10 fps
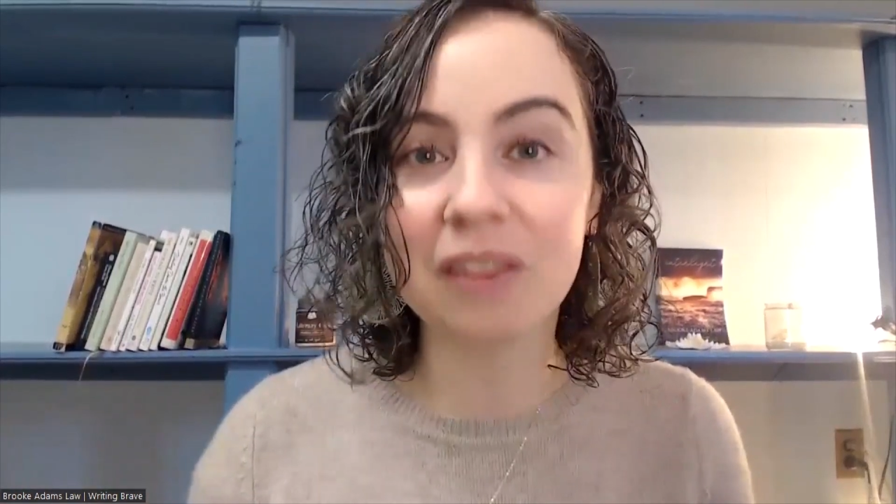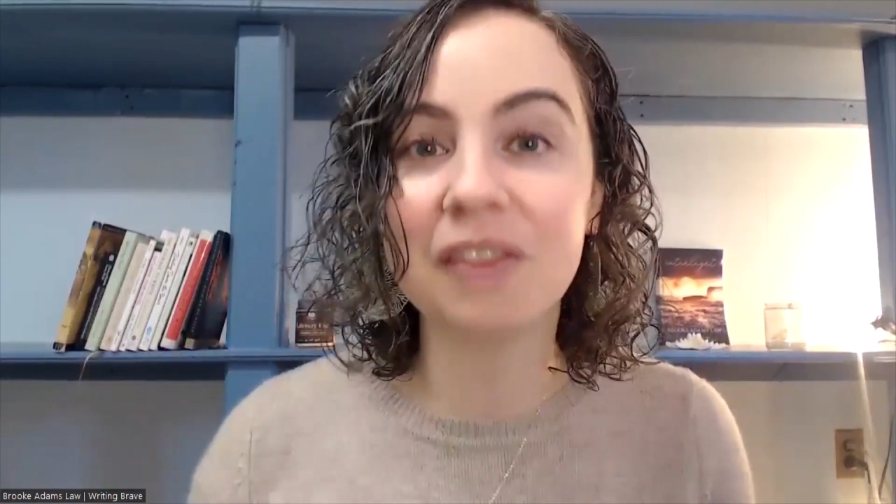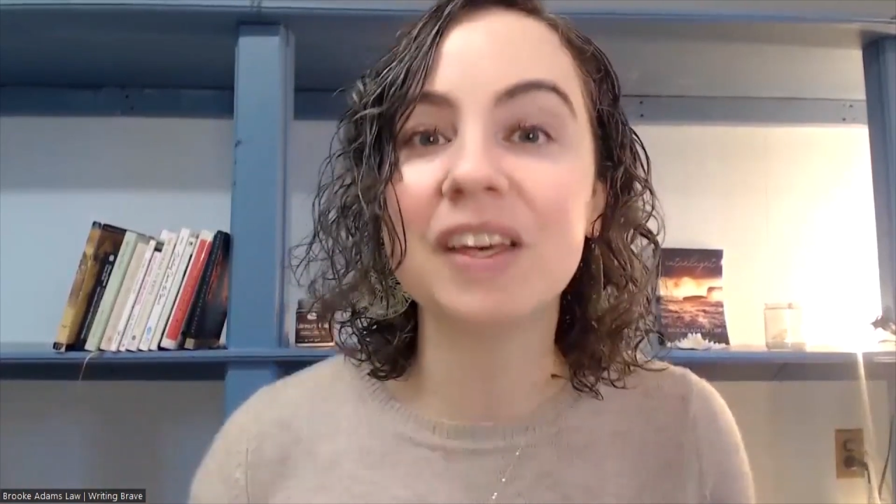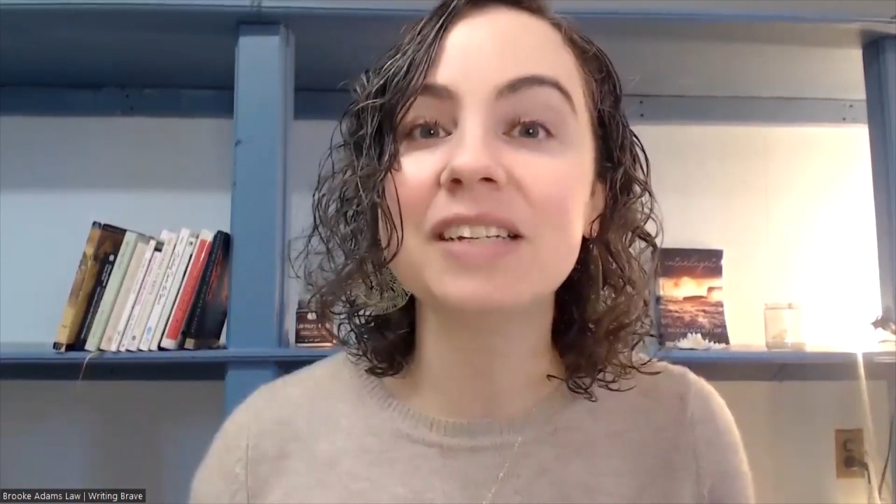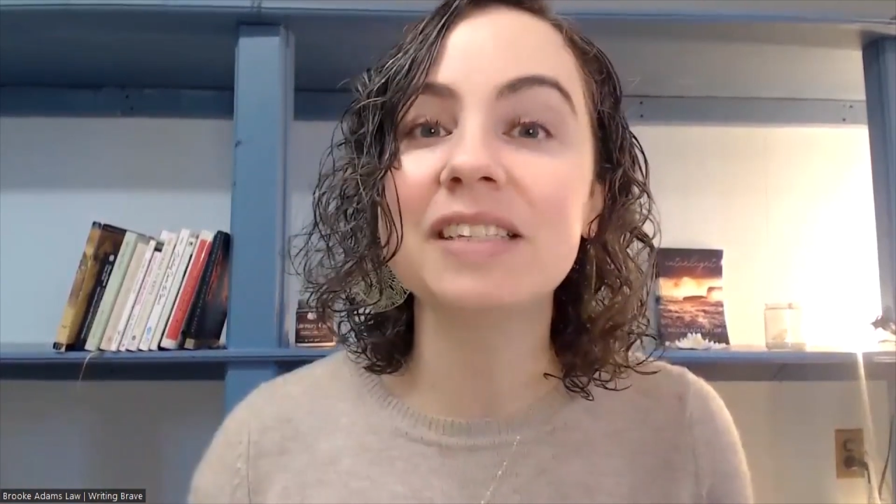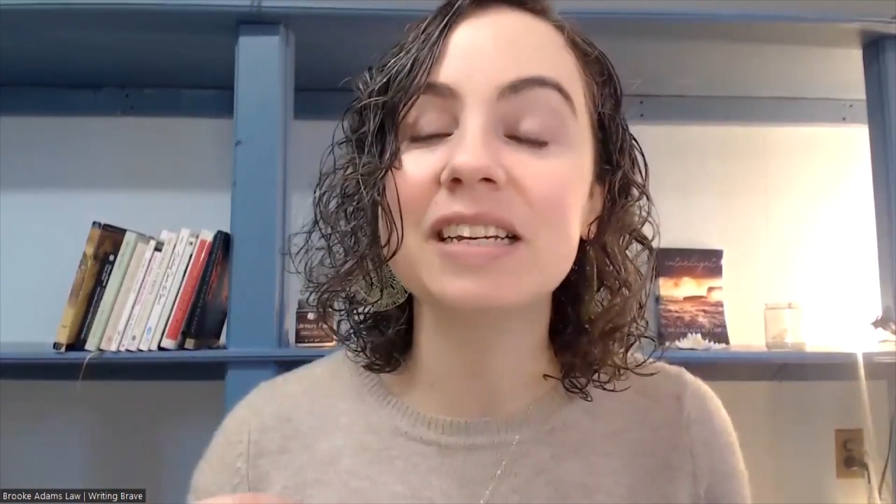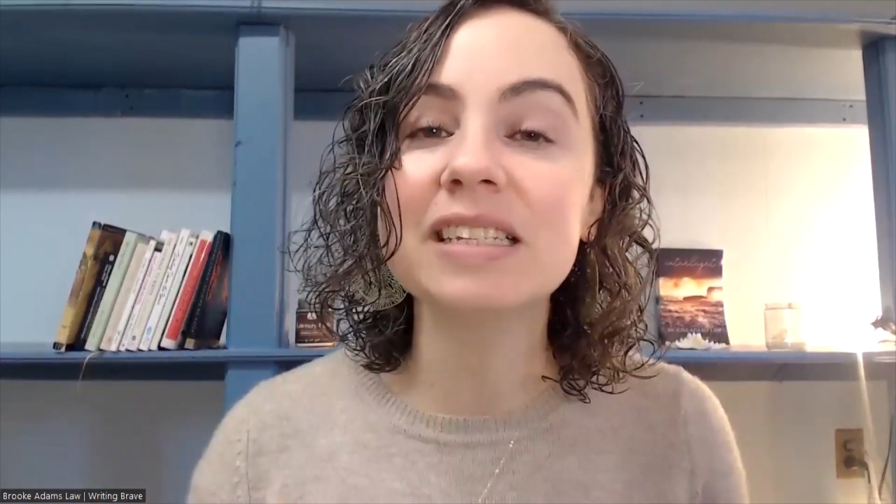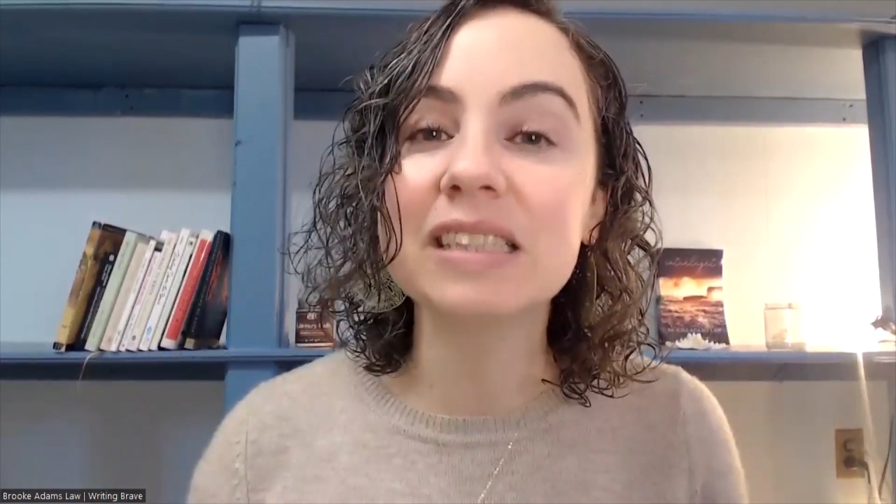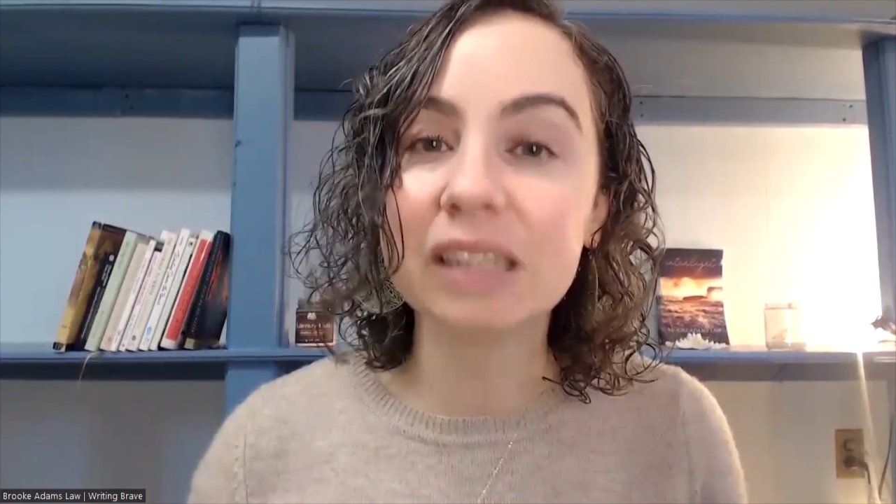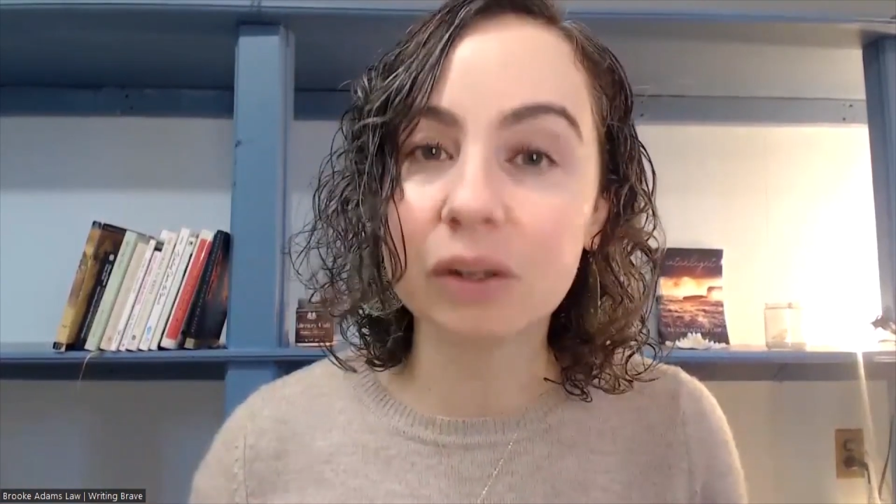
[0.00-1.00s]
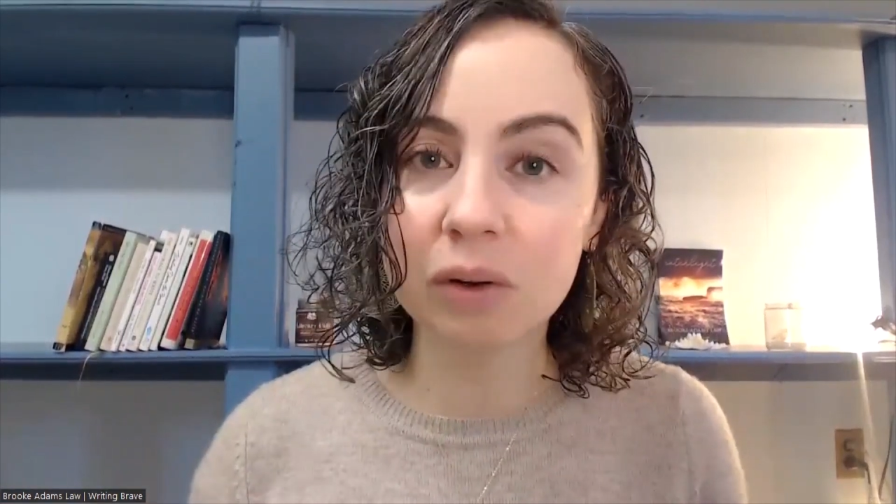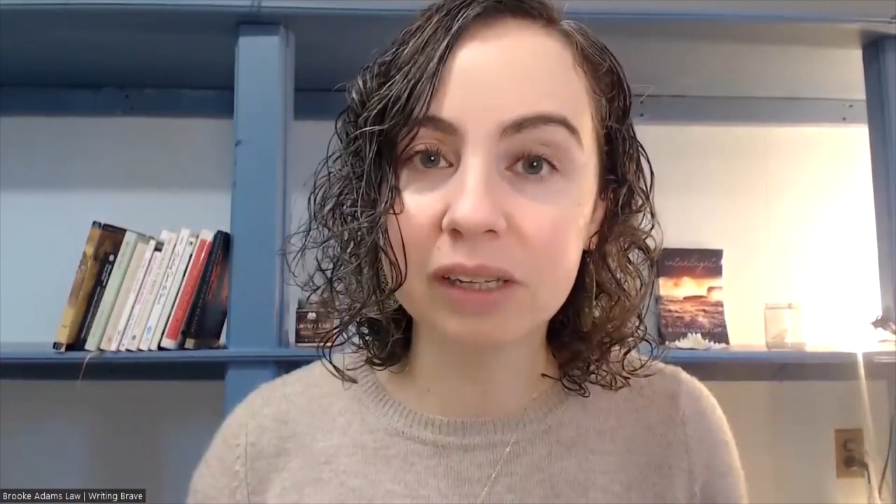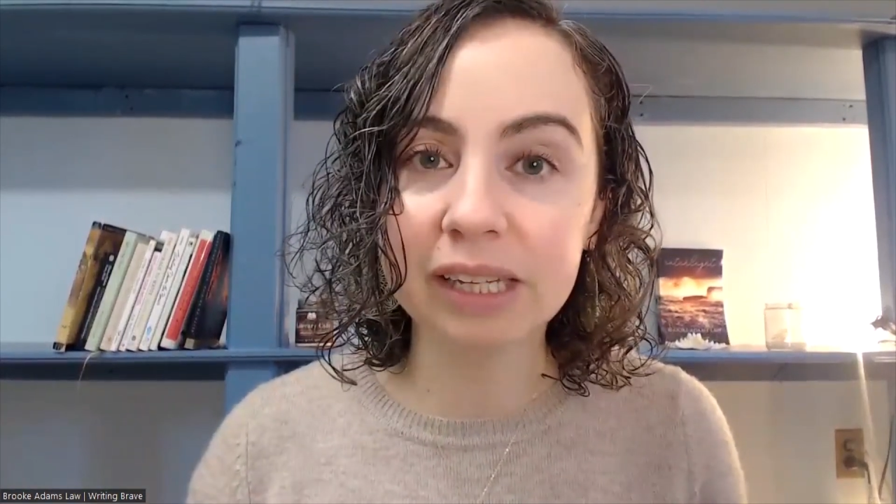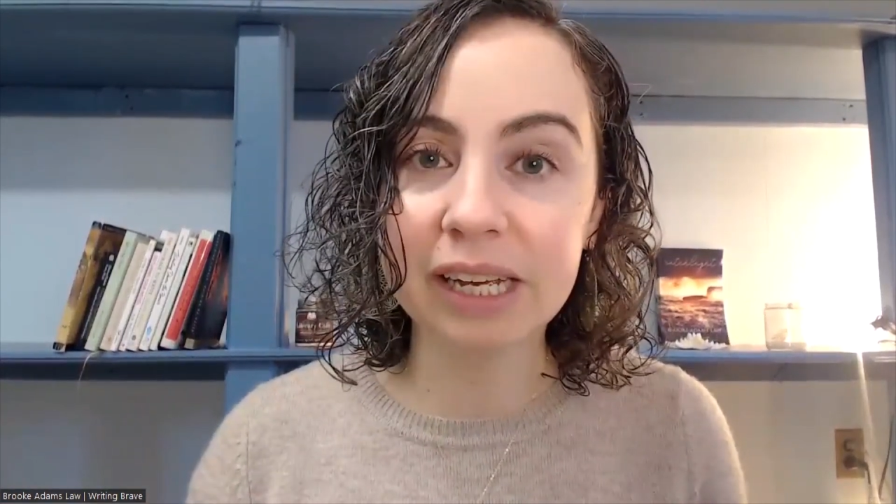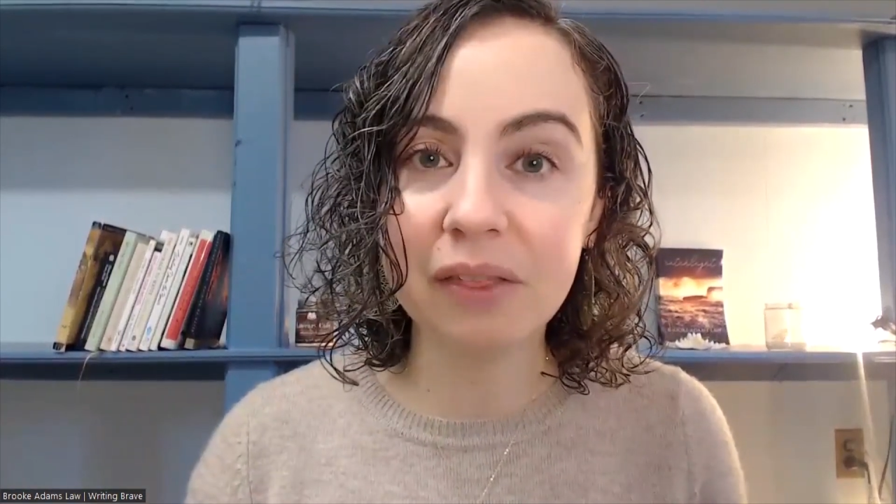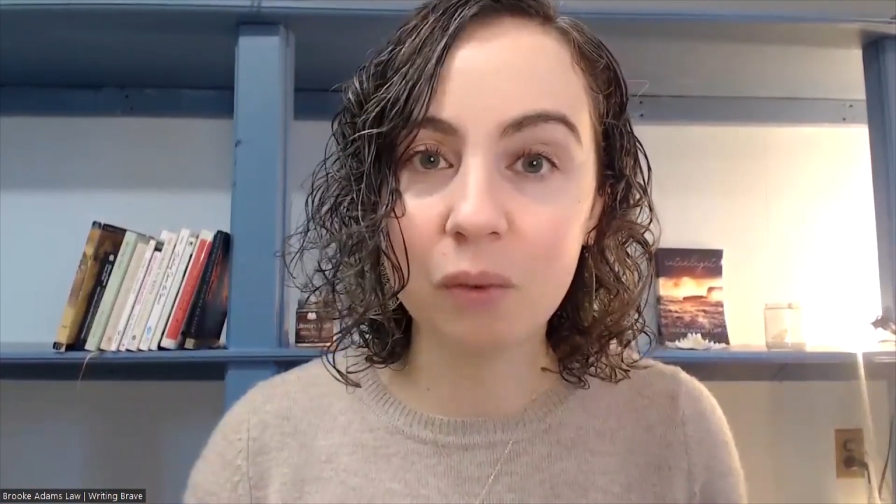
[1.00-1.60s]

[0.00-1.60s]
this is literally